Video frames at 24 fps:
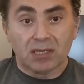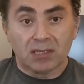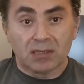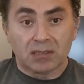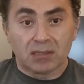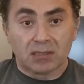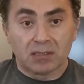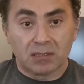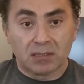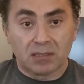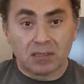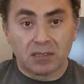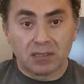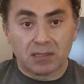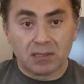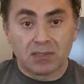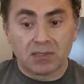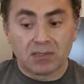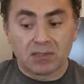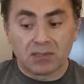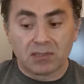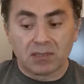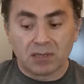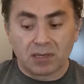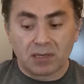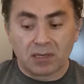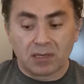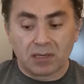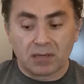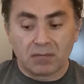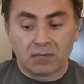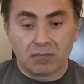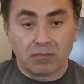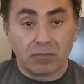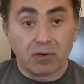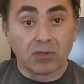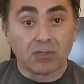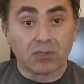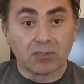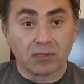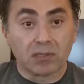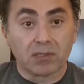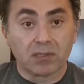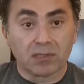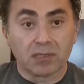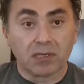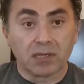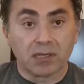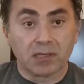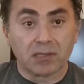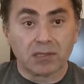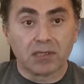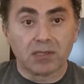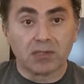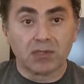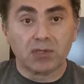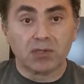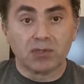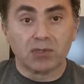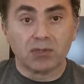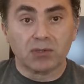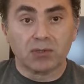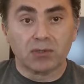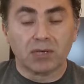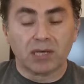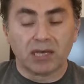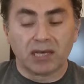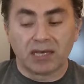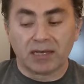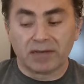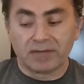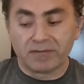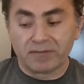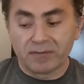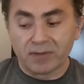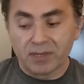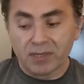these personal skills that you do have,